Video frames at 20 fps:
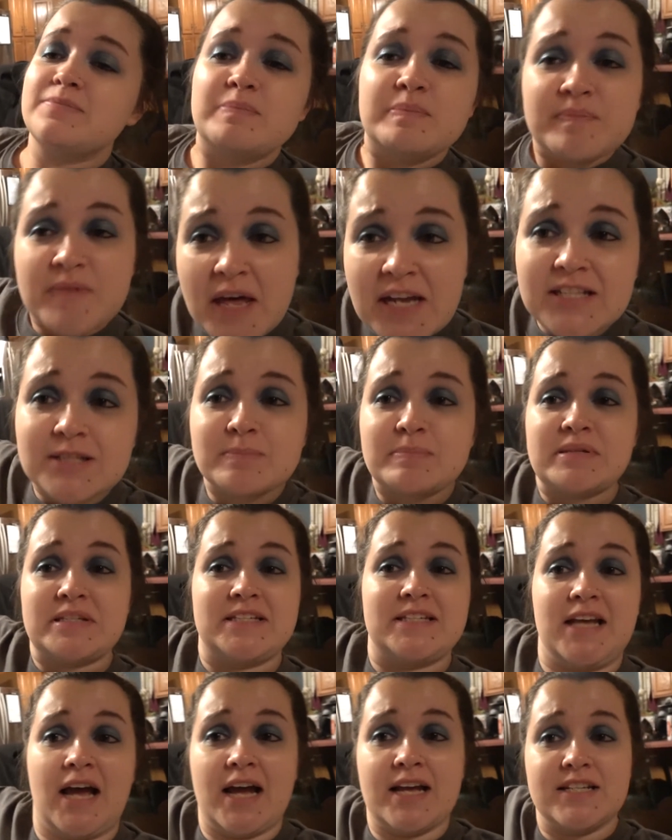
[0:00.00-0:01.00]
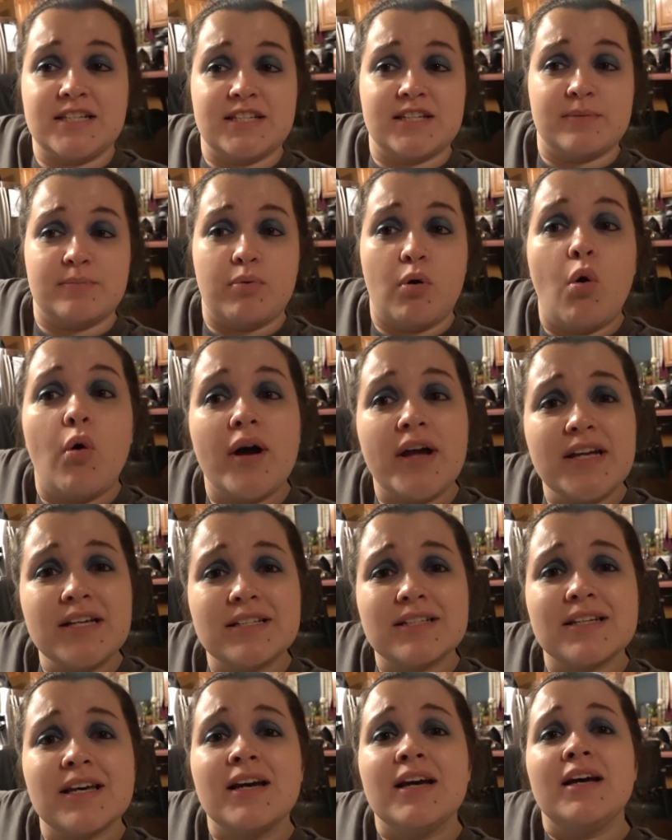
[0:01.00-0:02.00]
that's besides the
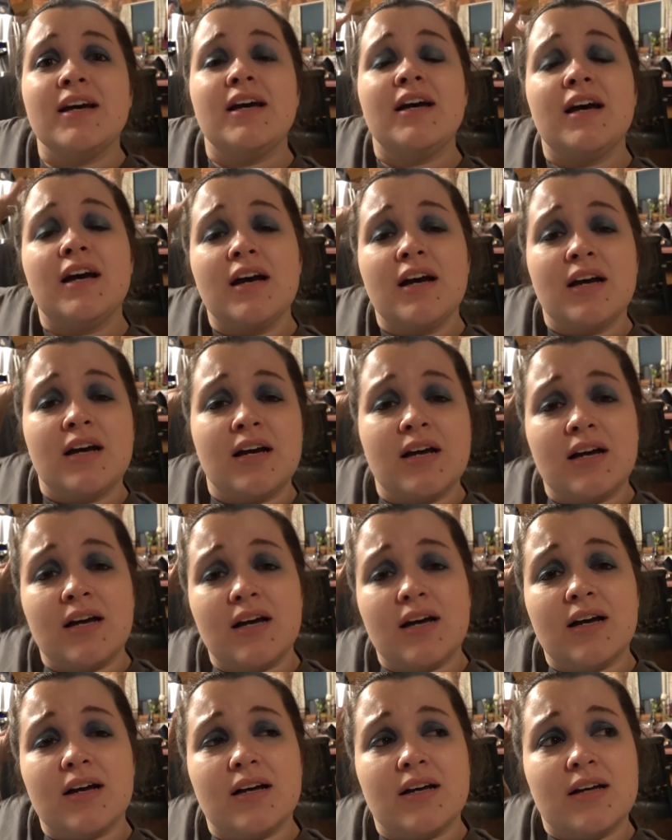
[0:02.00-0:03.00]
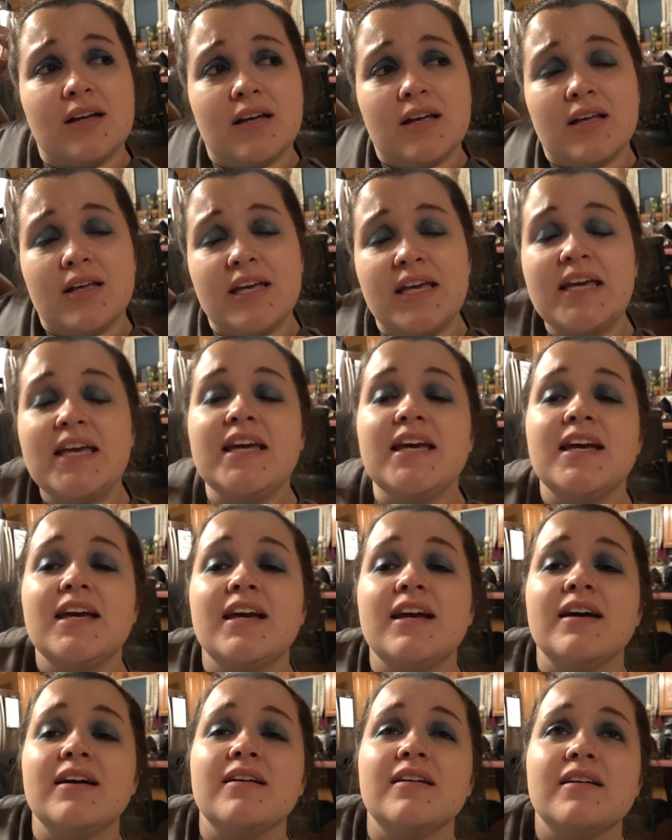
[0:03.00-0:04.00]
point.
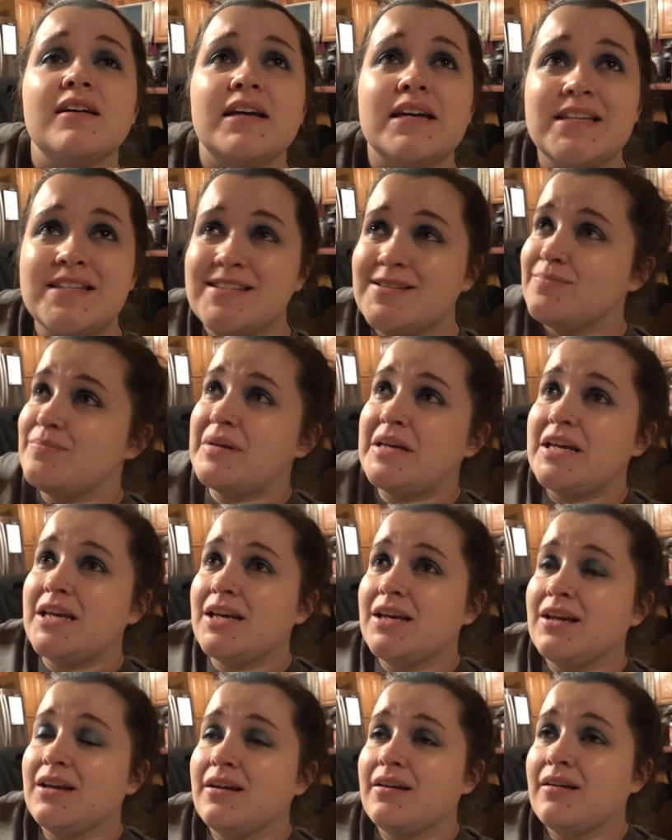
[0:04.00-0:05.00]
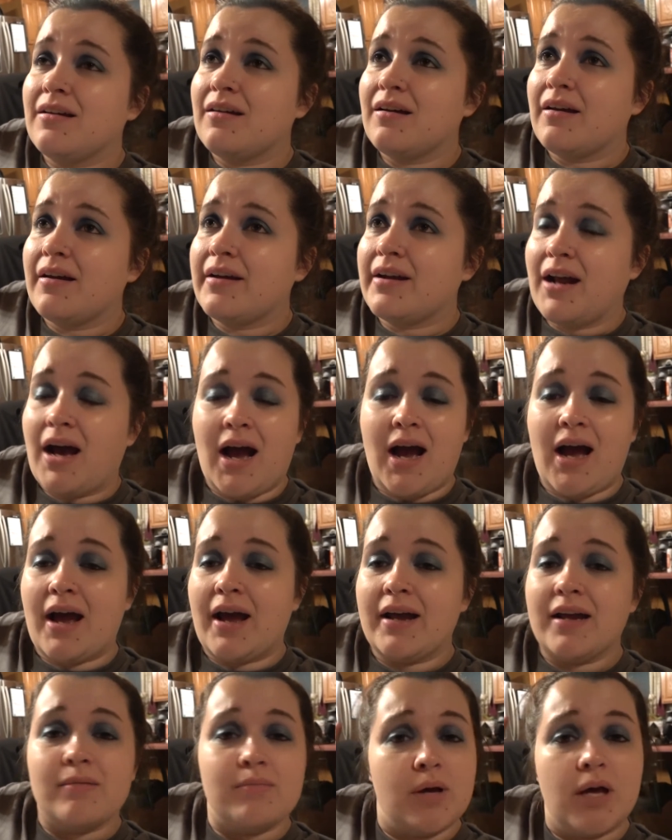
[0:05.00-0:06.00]
He is me and I
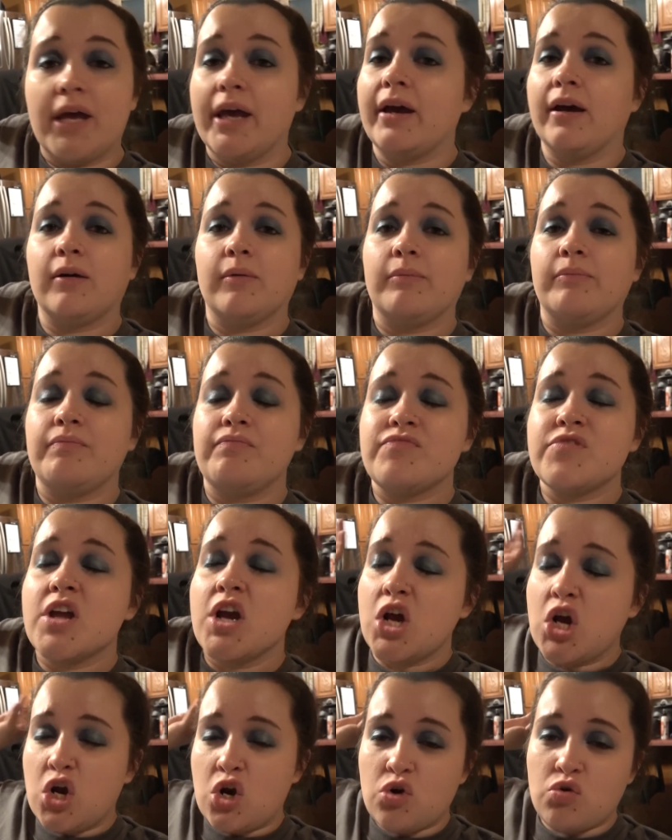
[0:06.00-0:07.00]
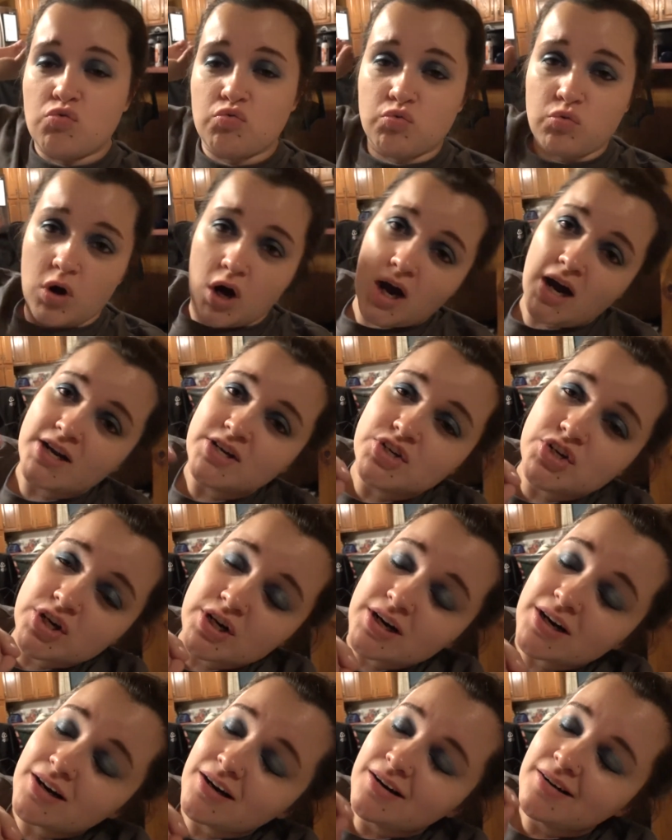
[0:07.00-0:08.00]
am him.
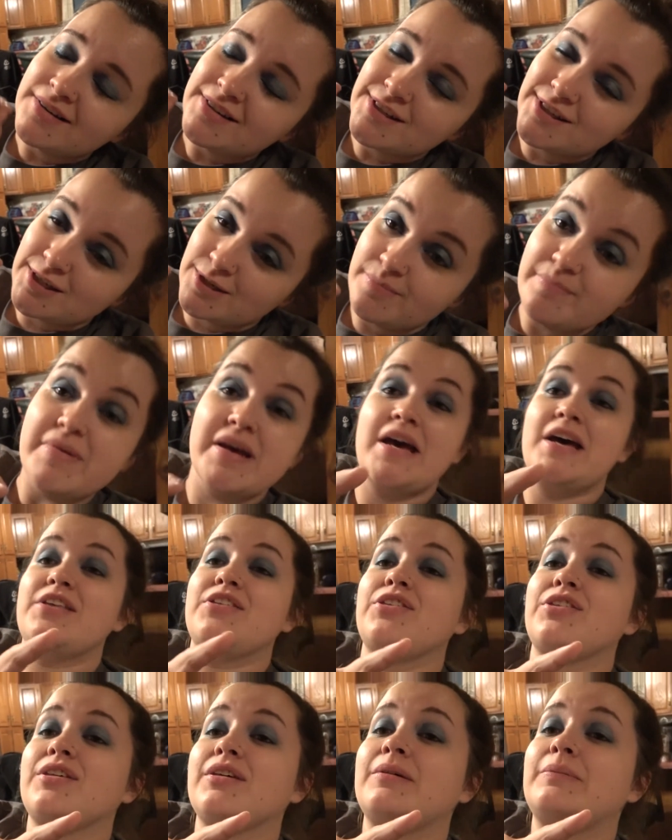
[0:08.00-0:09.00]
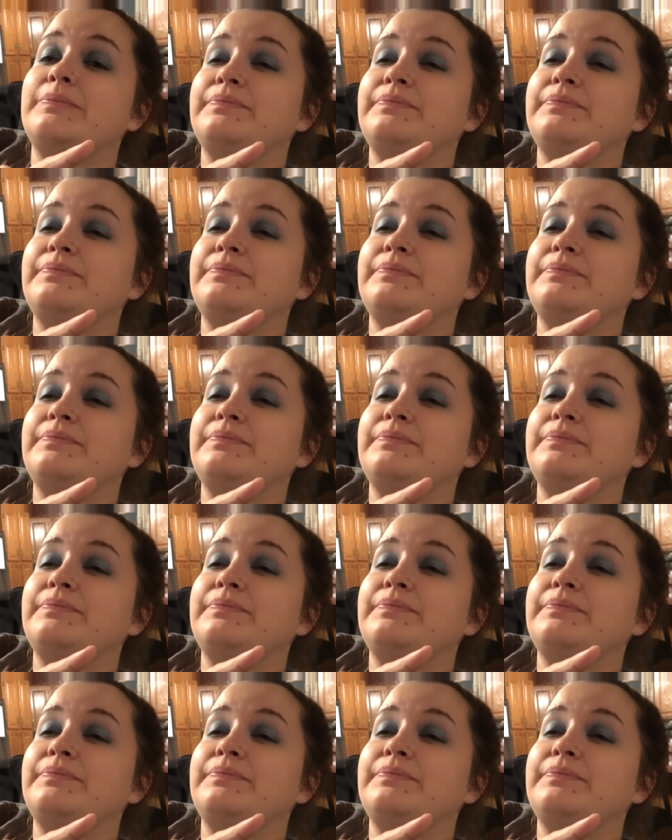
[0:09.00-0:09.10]
Roger Smith